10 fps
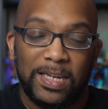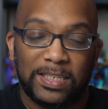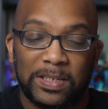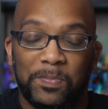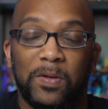
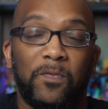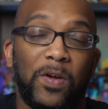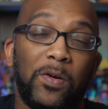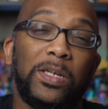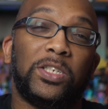get something
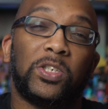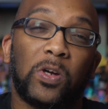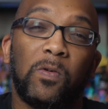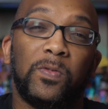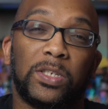very
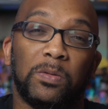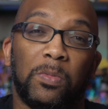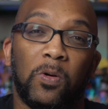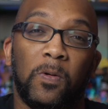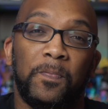
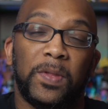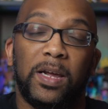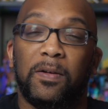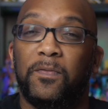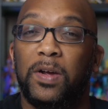serviceable
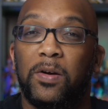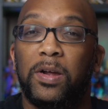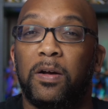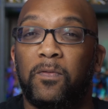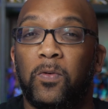in a
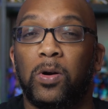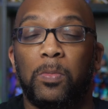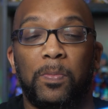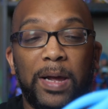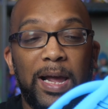very
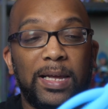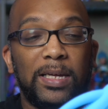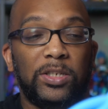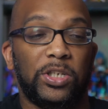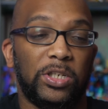affordable
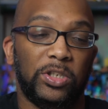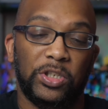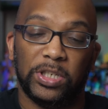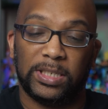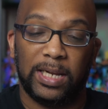package
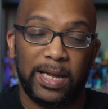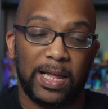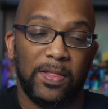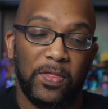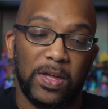just
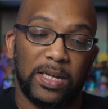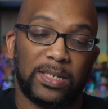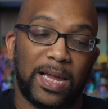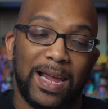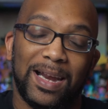like
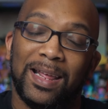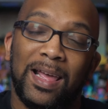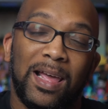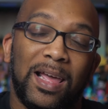this. And